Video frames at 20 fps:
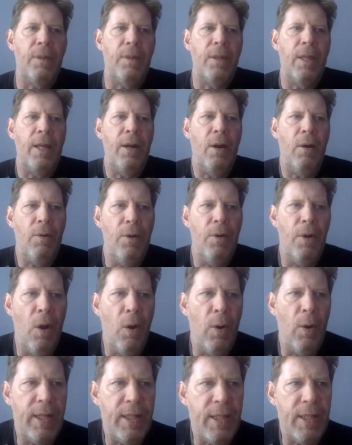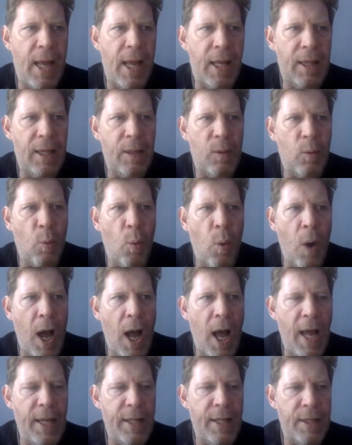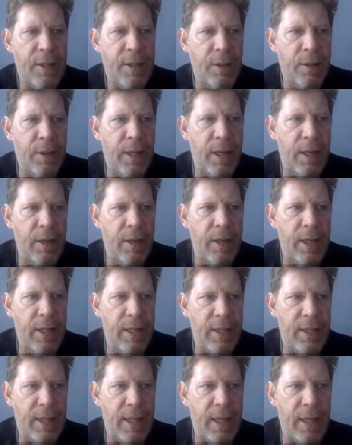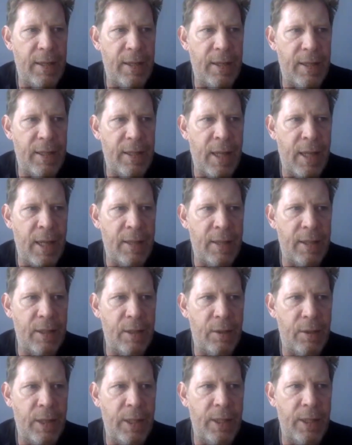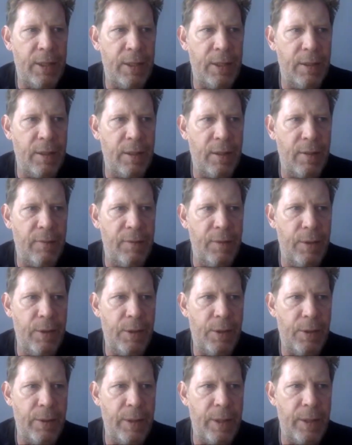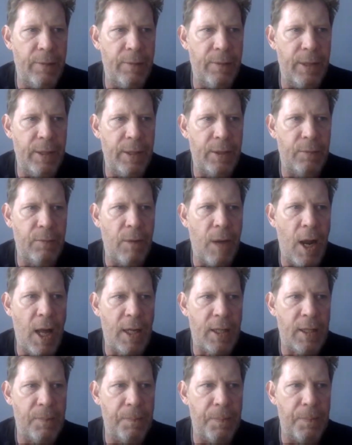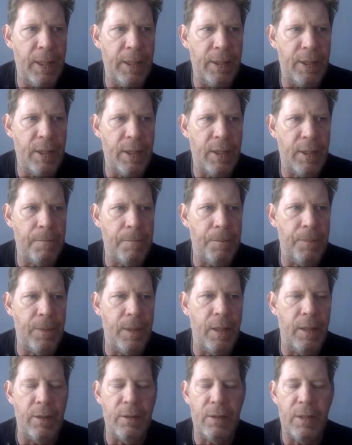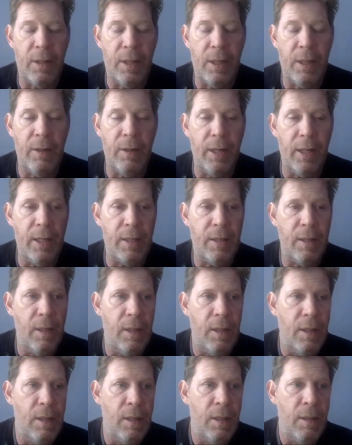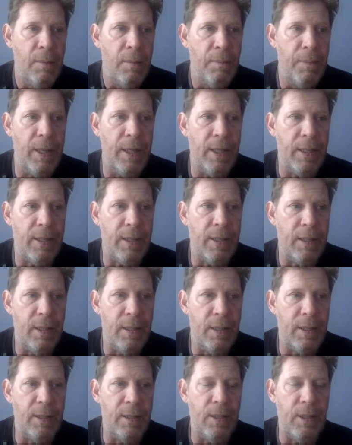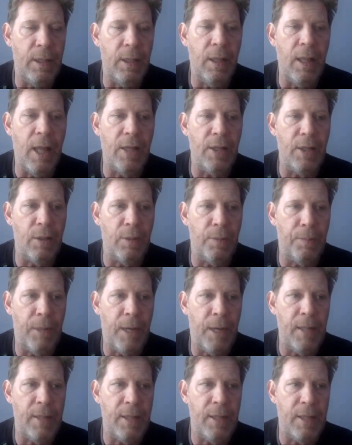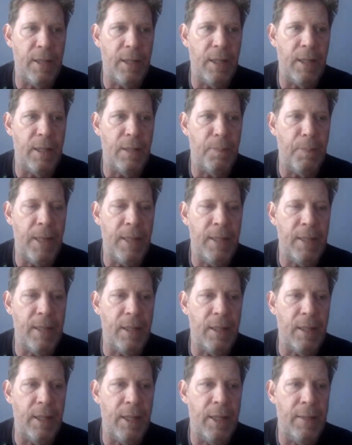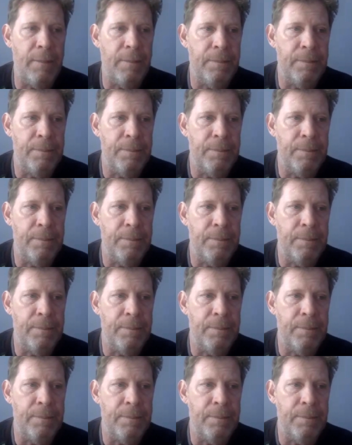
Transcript: they don't know exactly why certain areas get this concentration of nutrient-rich rocks, but it just, there's theories, but it's, it's a geological process. And it's basically,